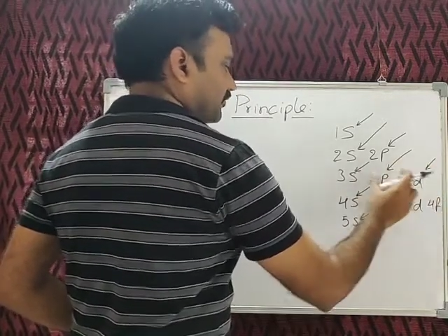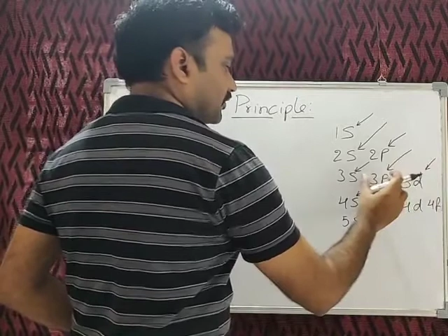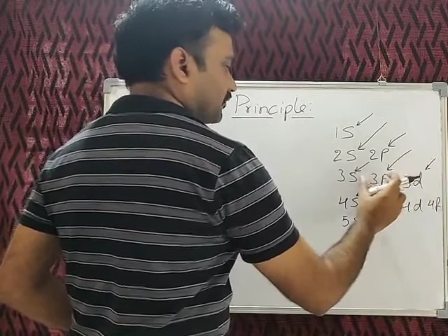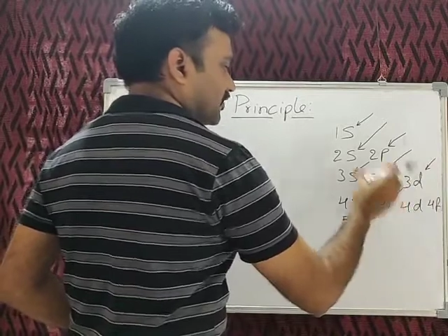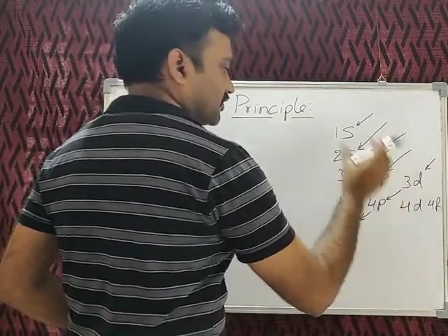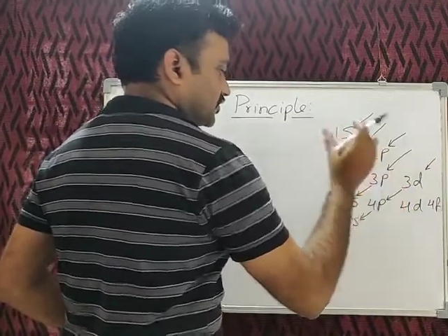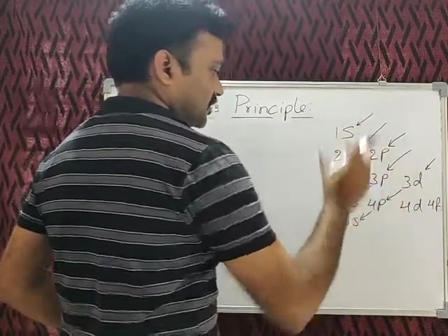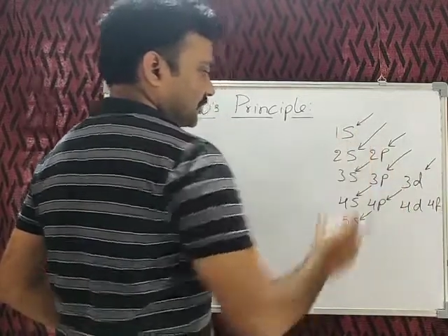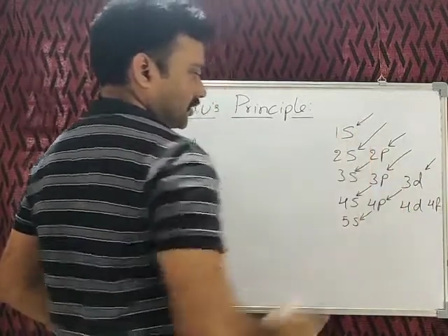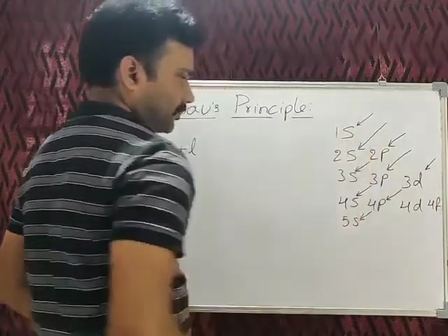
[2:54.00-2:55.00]
after filling
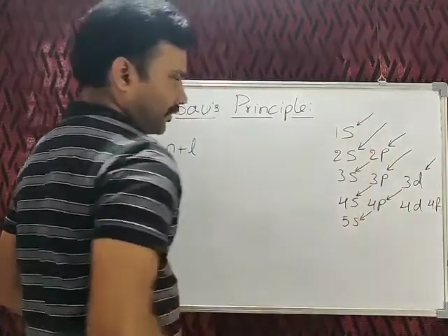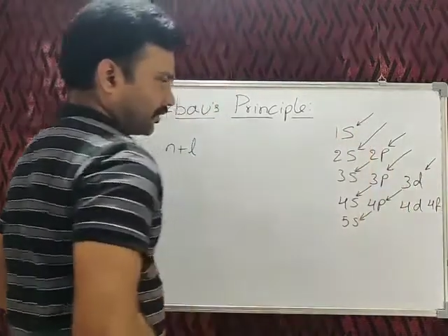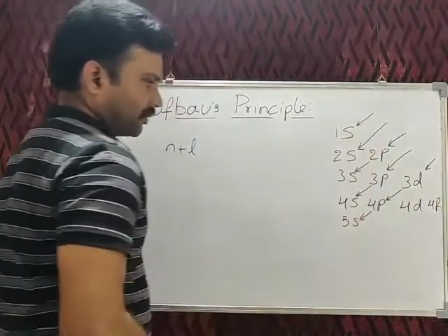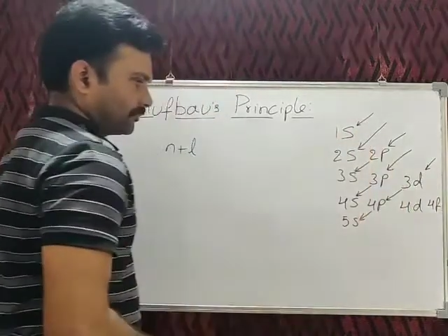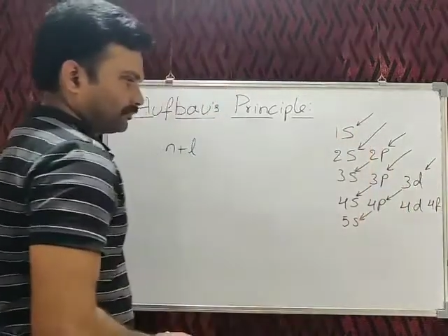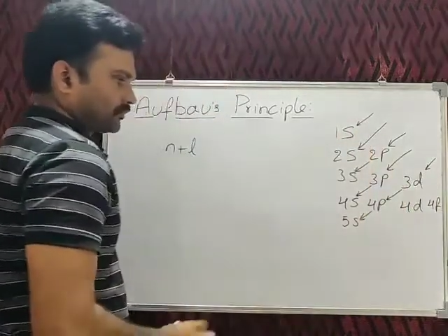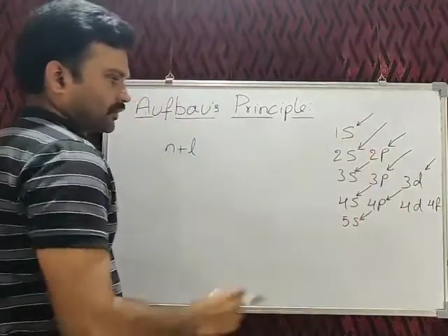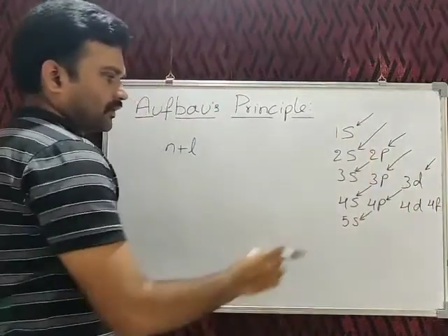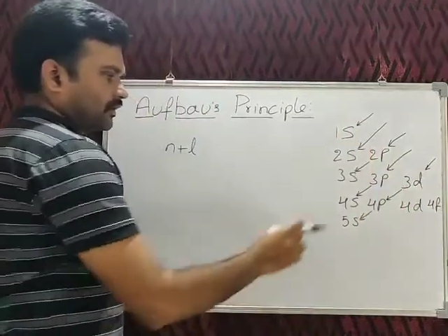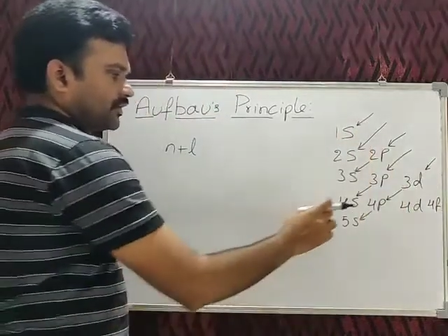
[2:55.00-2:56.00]
3p orbital.
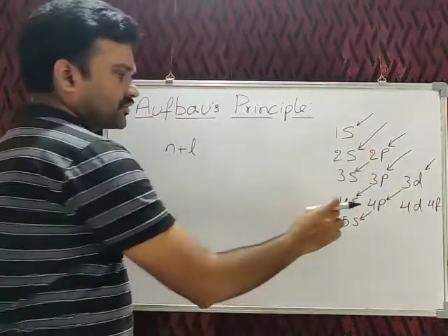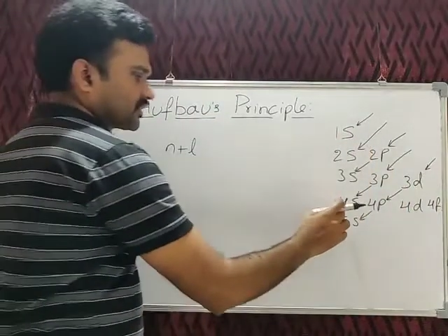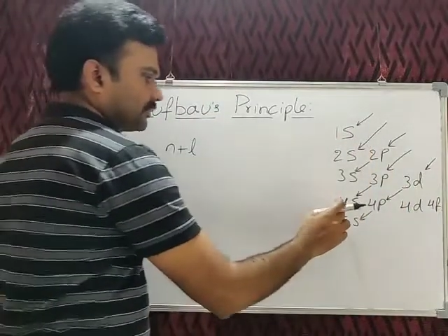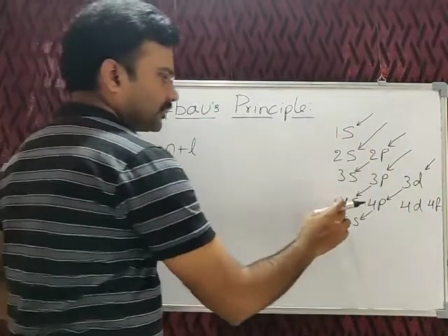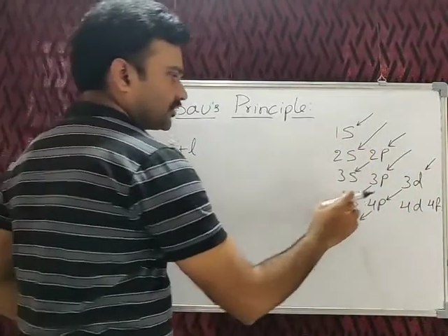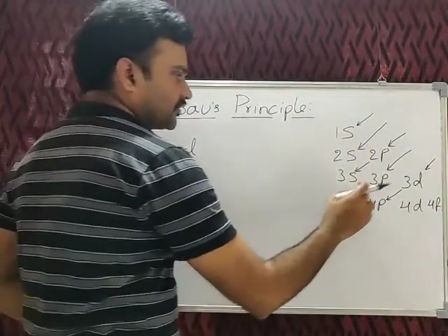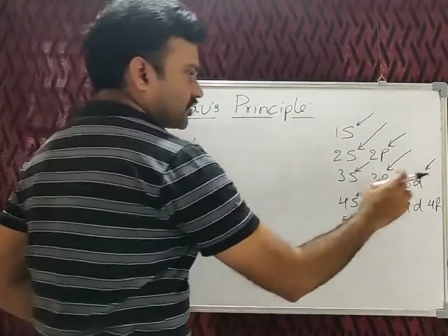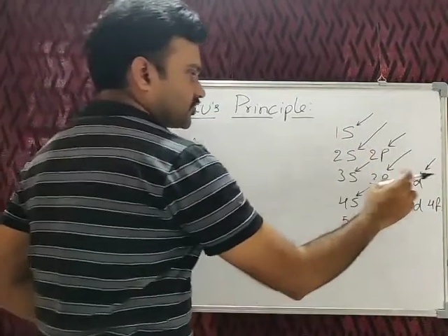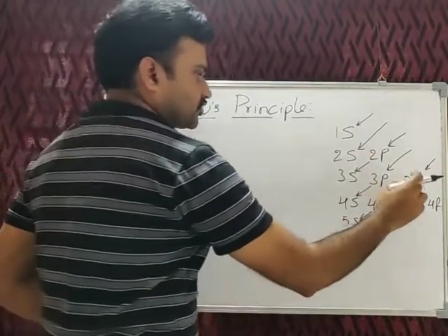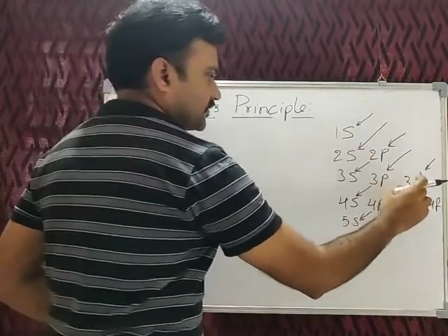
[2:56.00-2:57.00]
Let us compare the
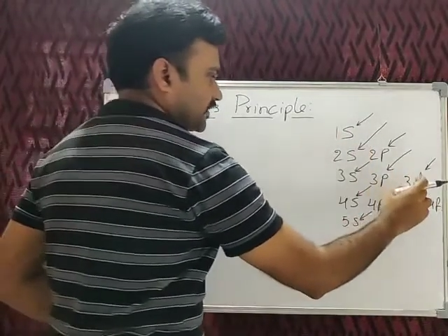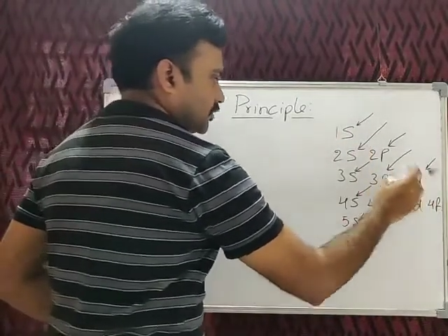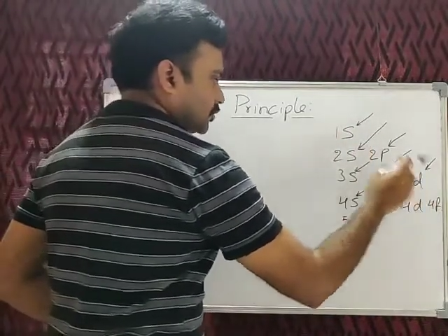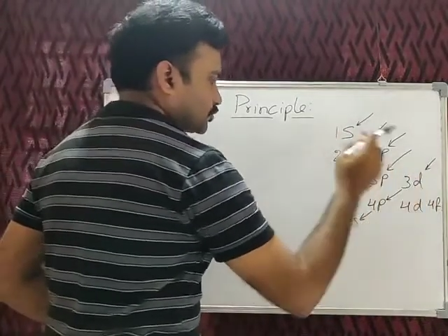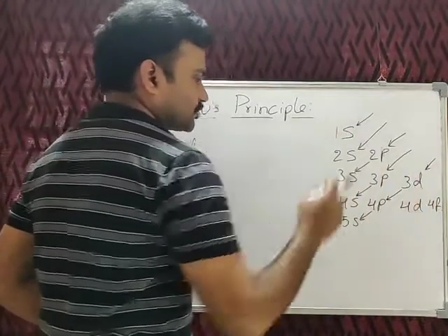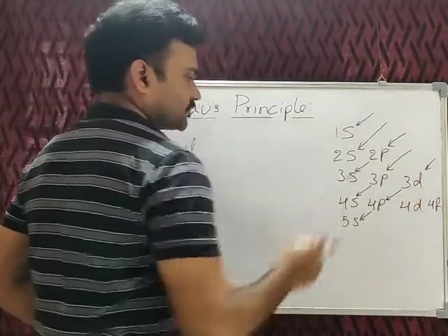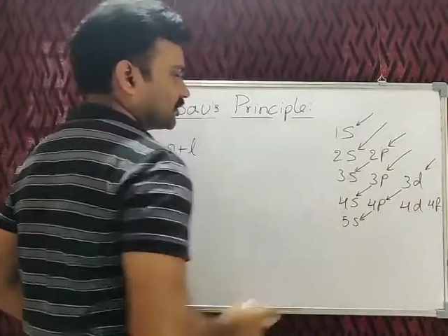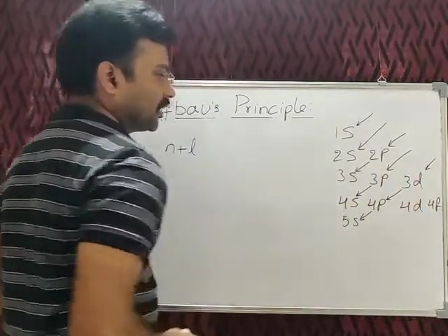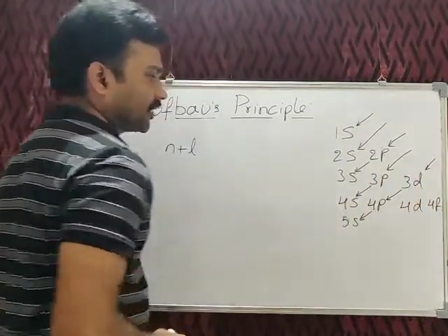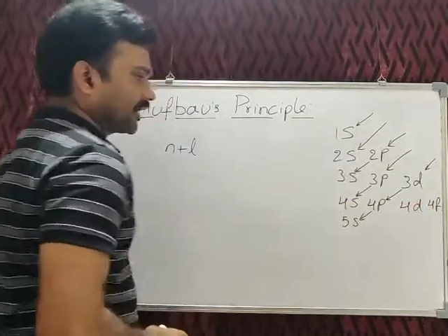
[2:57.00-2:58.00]
energy values
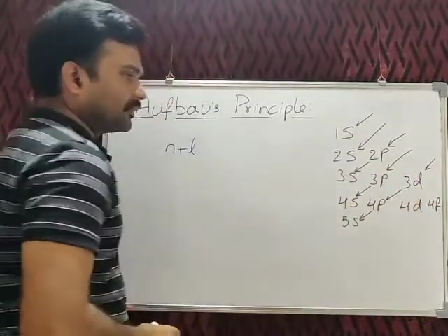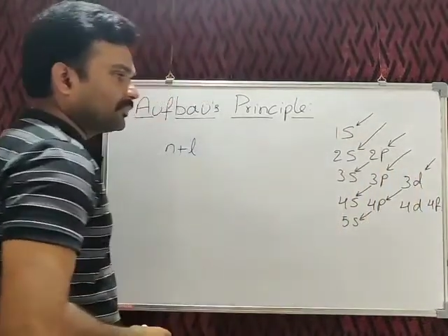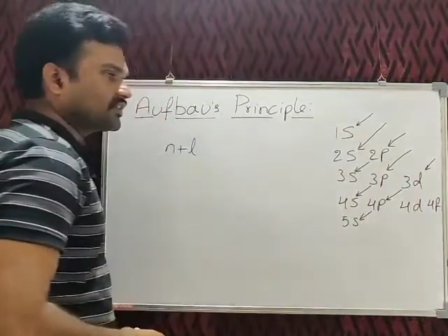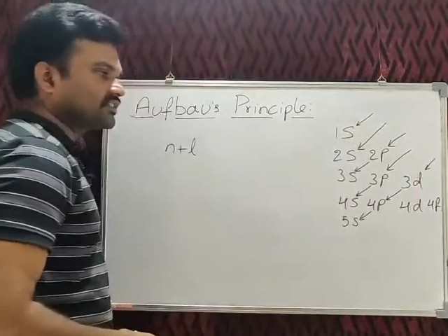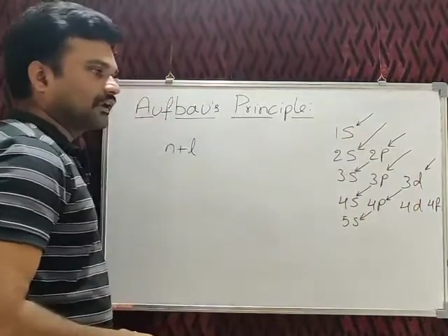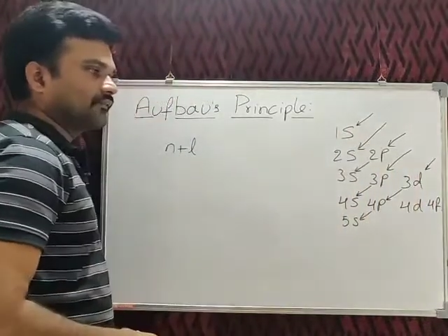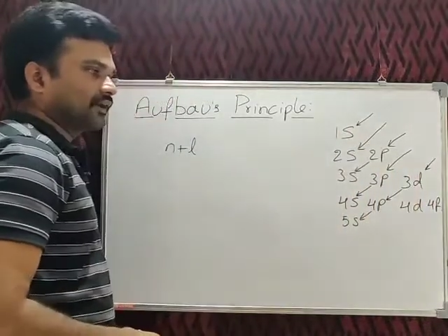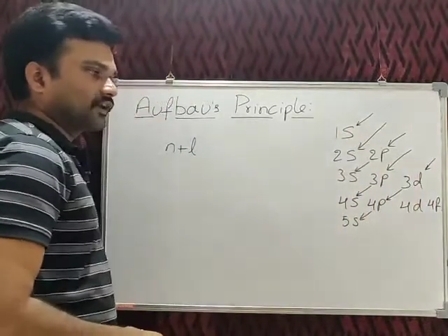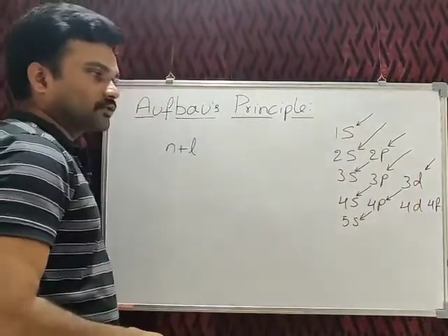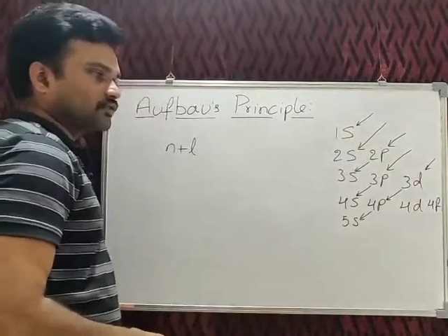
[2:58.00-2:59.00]
or n plus L
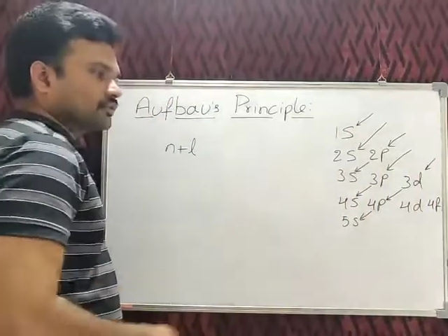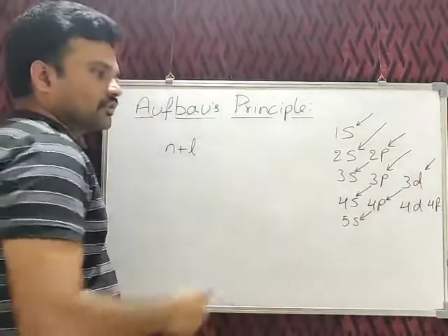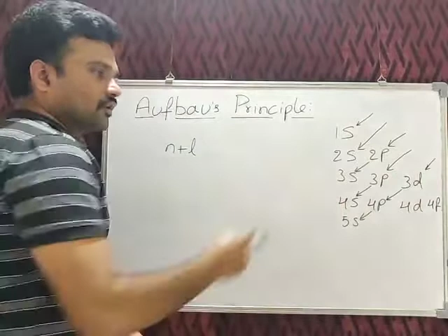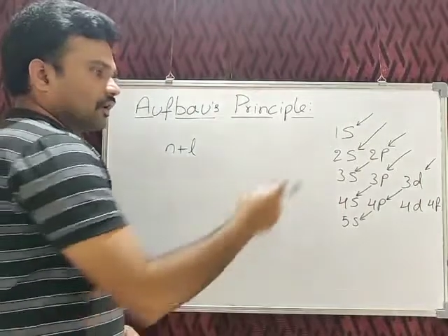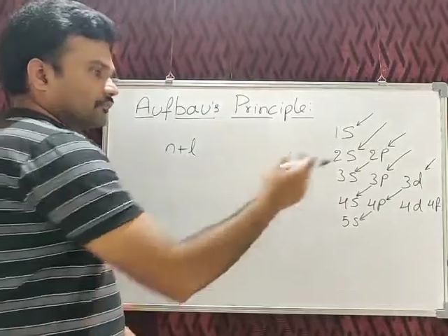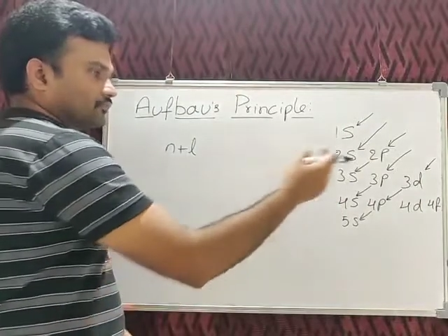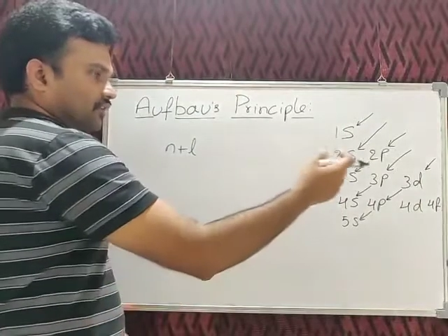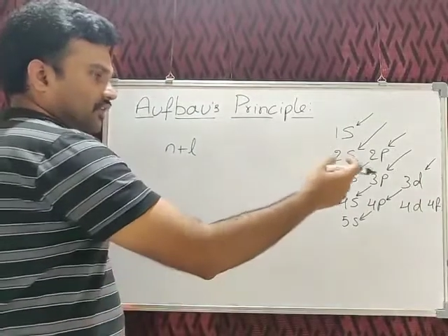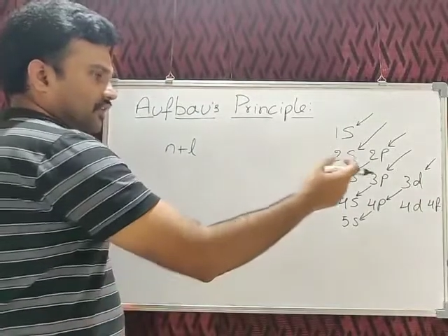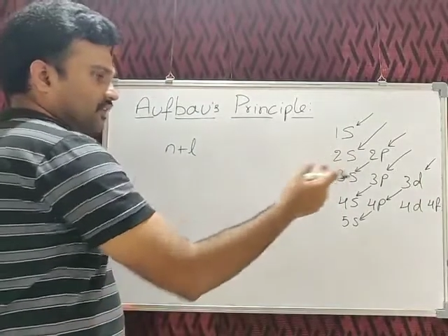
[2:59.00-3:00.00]
values of
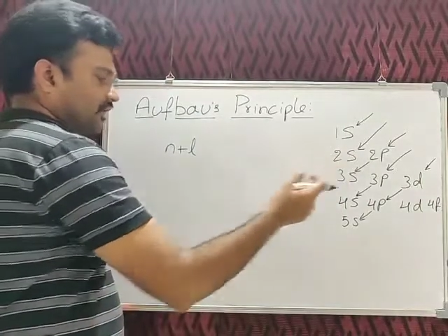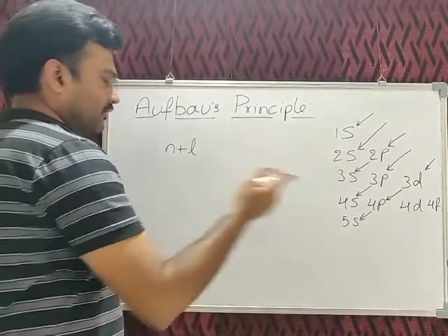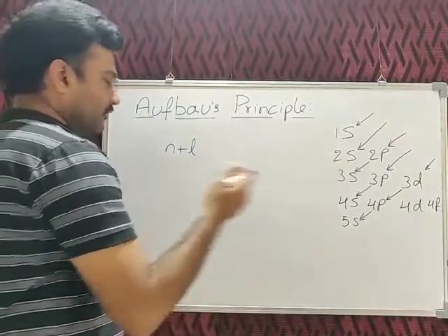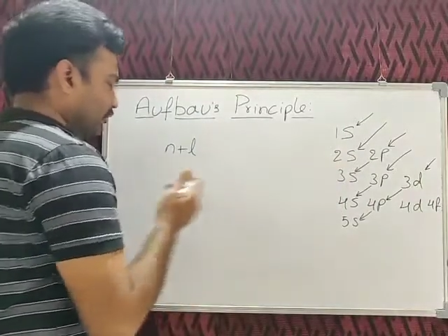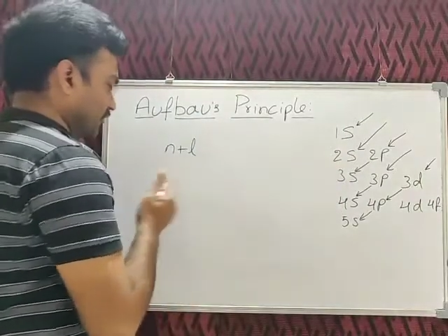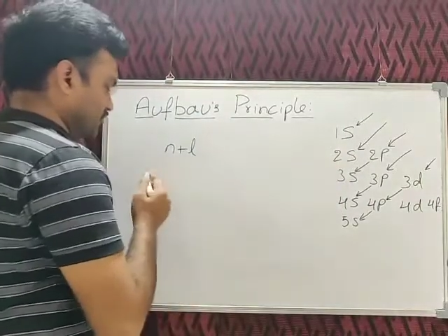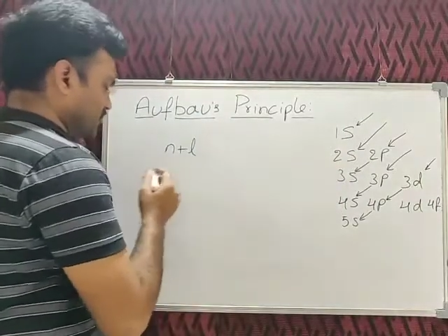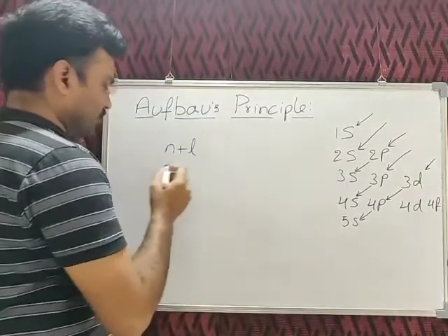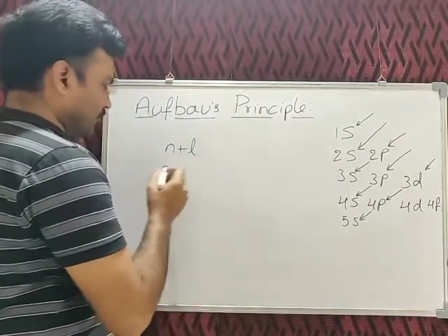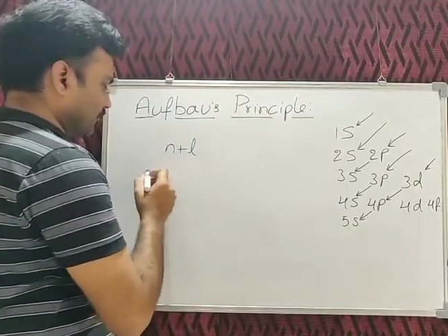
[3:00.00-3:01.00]
3d and
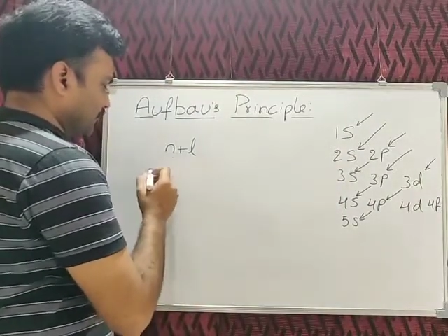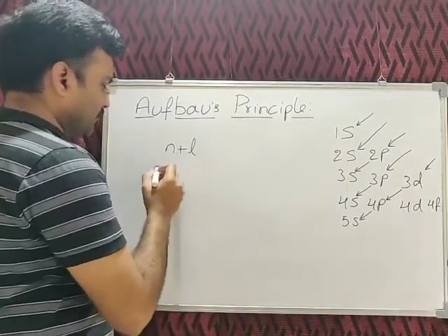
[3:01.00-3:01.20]
4s now.